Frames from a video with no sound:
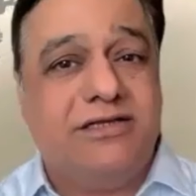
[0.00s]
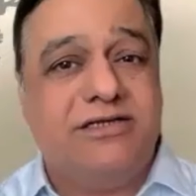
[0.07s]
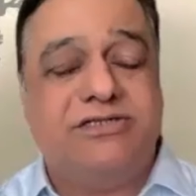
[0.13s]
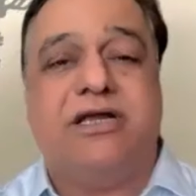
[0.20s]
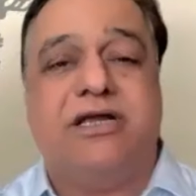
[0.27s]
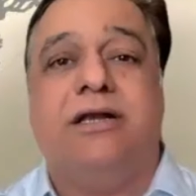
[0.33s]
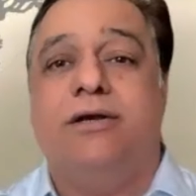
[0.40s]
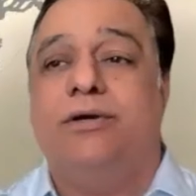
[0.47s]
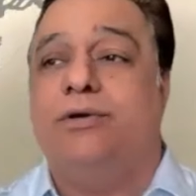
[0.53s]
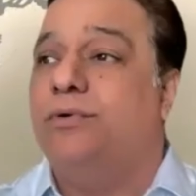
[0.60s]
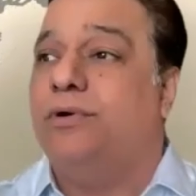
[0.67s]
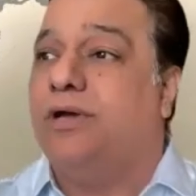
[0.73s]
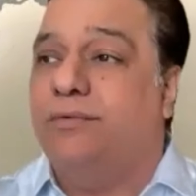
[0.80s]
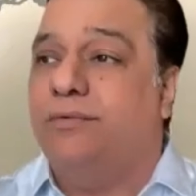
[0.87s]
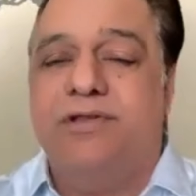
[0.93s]
are the channel
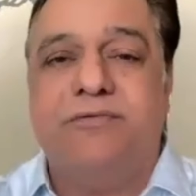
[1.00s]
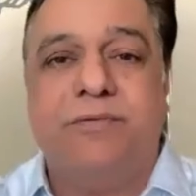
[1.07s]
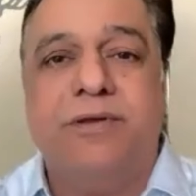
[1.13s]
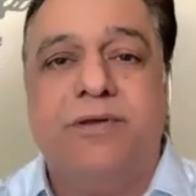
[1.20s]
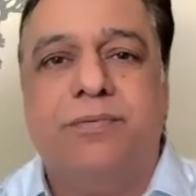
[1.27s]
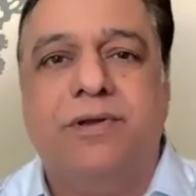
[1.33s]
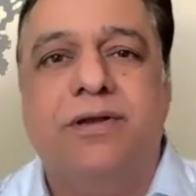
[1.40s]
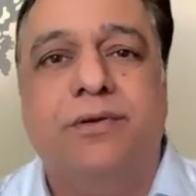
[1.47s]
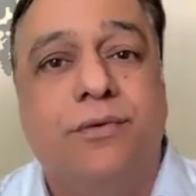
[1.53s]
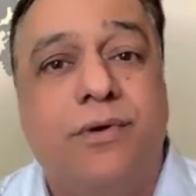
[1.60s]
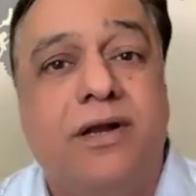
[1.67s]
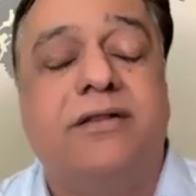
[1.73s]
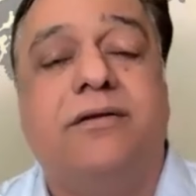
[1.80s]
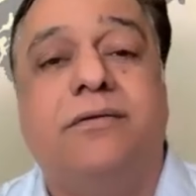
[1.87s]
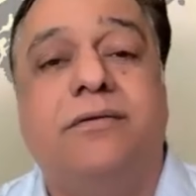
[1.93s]
to convince people, you
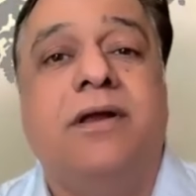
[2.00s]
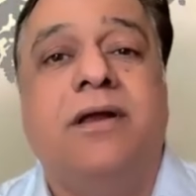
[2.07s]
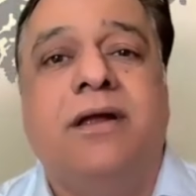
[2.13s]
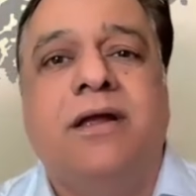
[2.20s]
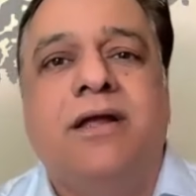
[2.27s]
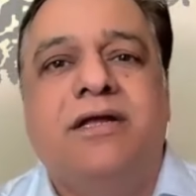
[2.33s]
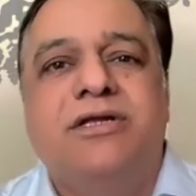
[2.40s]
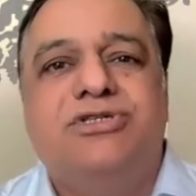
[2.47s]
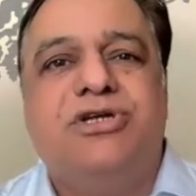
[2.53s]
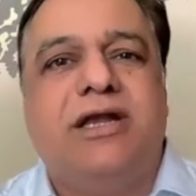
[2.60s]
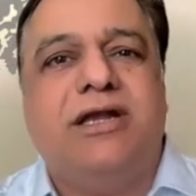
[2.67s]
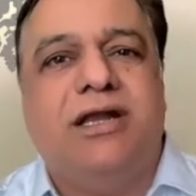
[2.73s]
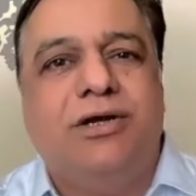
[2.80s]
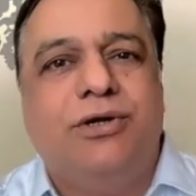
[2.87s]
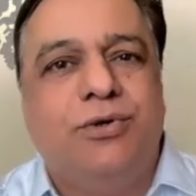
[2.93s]
are the
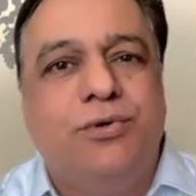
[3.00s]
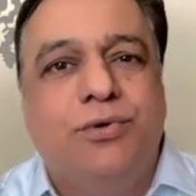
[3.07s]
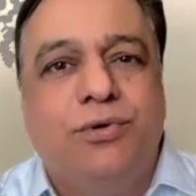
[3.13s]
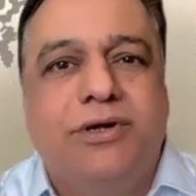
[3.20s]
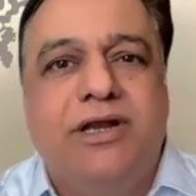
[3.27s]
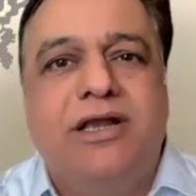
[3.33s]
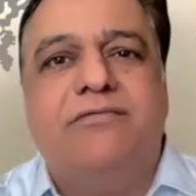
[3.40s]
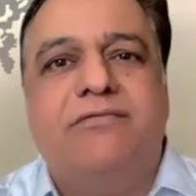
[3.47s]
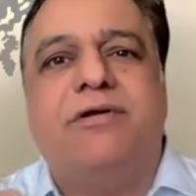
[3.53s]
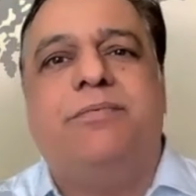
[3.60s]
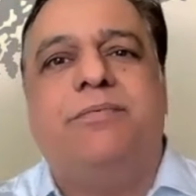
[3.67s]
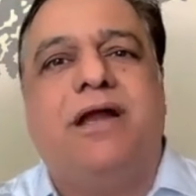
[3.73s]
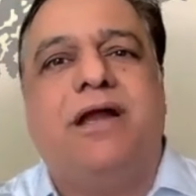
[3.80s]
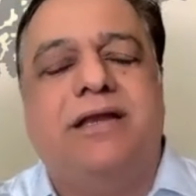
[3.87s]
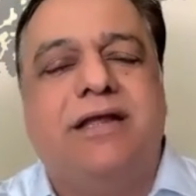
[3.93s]
channel to deliver
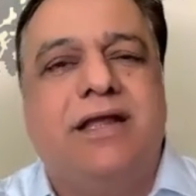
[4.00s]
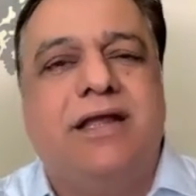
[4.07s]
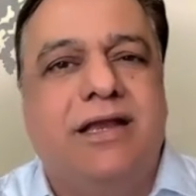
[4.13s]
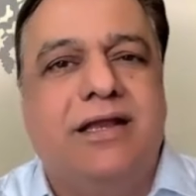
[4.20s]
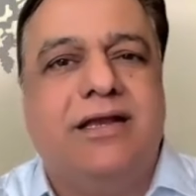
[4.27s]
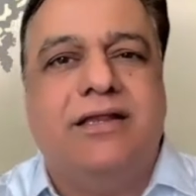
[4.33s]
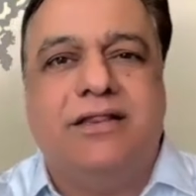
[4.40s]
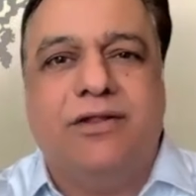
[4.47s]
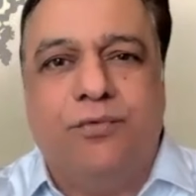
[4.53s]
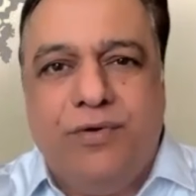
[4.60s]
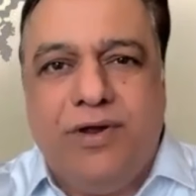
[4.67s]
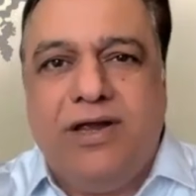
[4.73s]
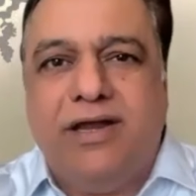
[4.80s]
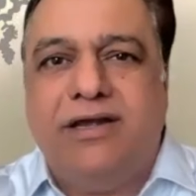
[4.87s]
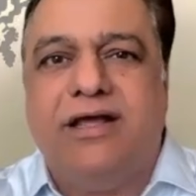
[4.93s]
pranic healing in the
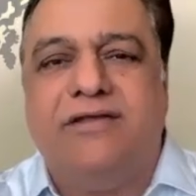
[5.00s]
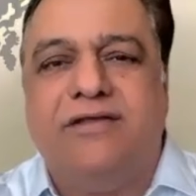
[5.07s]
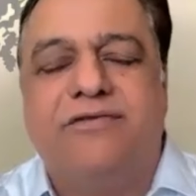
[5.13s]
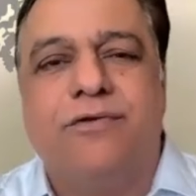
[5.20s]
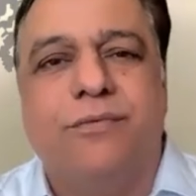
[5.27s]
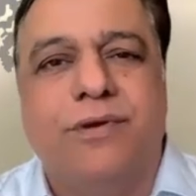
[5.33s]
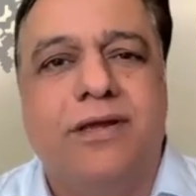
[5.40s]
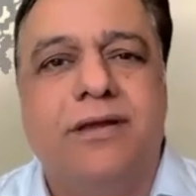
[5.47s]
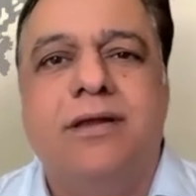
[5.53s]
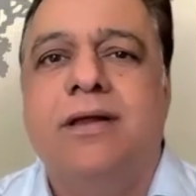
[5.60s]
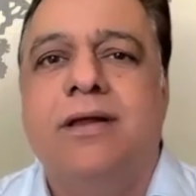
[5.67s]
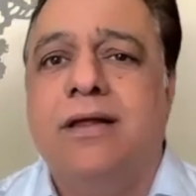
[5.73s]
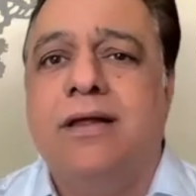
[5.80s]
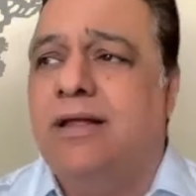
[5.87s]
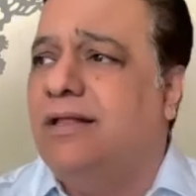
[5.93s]
way it has to be,
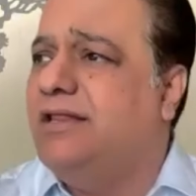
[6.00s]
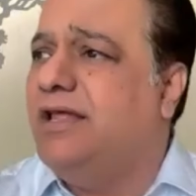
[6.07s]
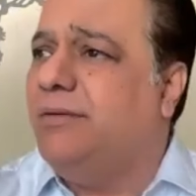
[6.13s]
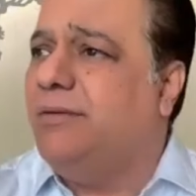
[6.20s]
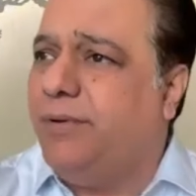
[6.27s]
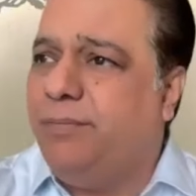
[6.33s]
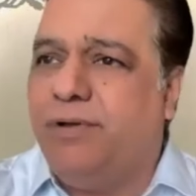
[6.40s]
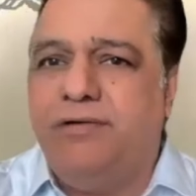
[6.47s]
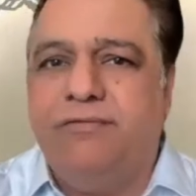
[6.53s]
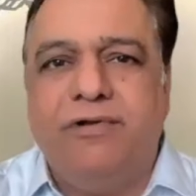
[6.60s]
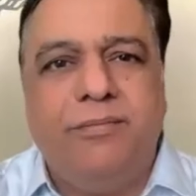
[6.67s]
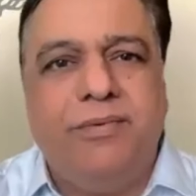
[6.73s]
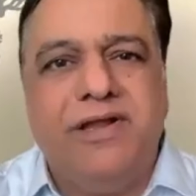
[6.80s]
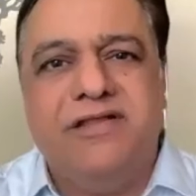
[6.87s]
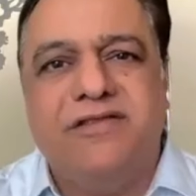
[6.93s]
then people
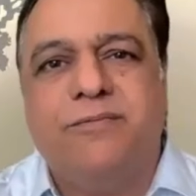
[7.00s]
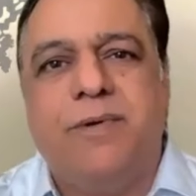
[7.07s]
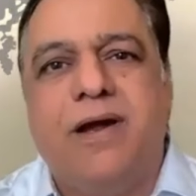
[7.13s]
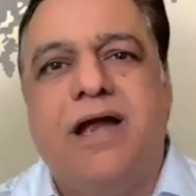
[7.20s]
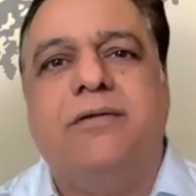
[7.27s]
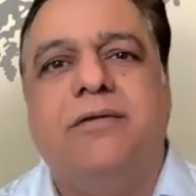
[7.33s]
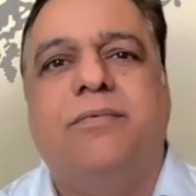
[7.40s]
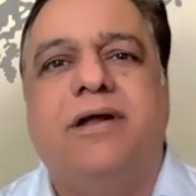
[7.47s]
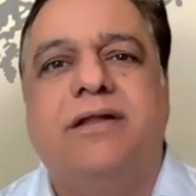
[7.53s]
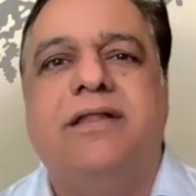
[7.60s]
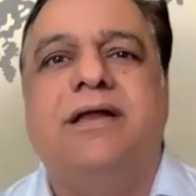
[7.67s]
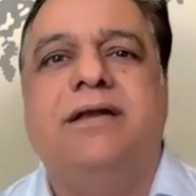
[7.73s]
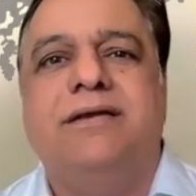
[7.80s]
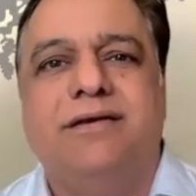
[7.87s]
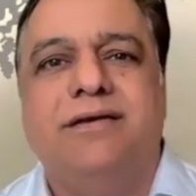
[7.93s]
will be inspired by
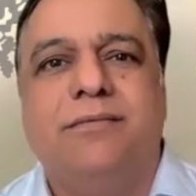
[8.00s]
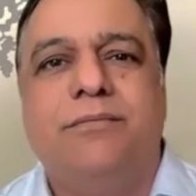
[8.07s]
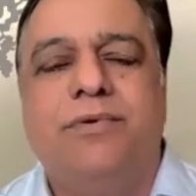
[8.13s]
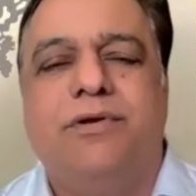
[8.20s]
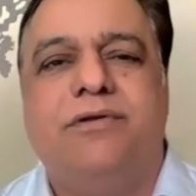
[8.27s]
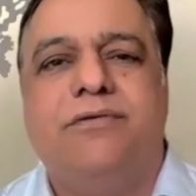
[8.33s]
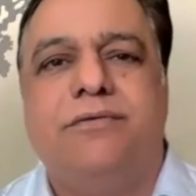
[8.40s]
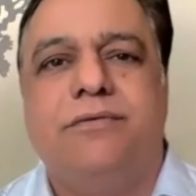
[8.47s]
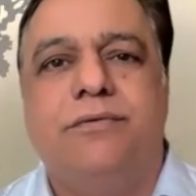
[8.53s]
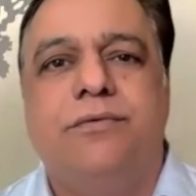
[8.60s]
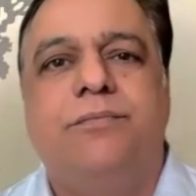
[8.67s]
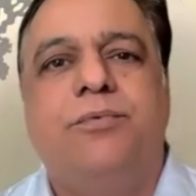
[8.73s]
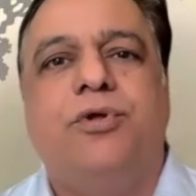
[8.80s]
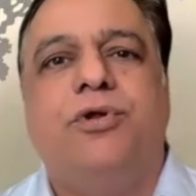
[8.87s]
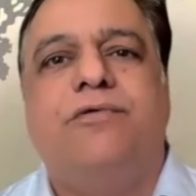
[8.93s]
that because
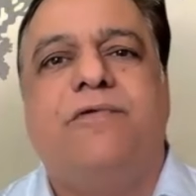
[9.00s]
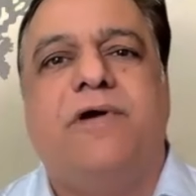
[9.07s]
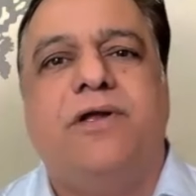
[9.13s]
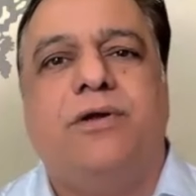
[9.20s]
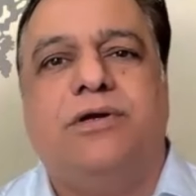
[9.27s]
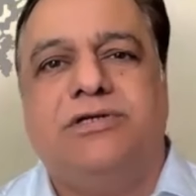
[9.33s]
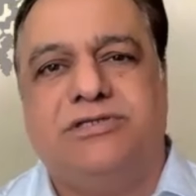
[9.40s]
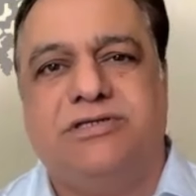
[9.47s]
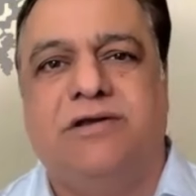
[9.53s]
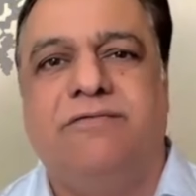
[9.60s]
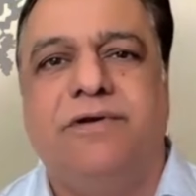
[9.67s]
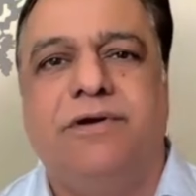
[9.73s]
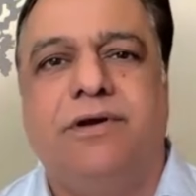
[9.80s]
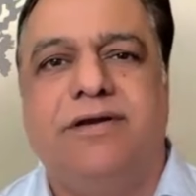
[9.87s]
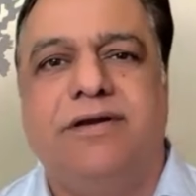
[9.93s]
you purify yourself.
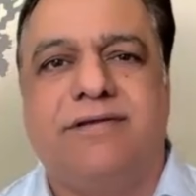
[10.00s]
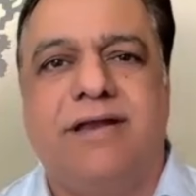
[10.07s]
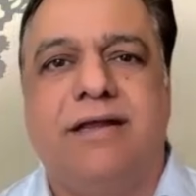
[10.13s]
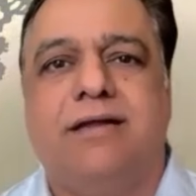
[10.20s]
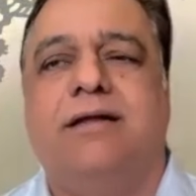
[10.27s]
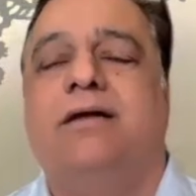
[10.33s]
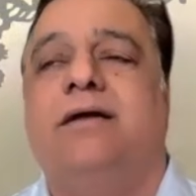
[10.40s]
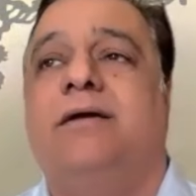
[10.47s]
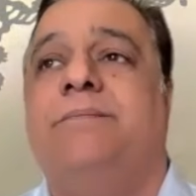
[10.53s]
It's like,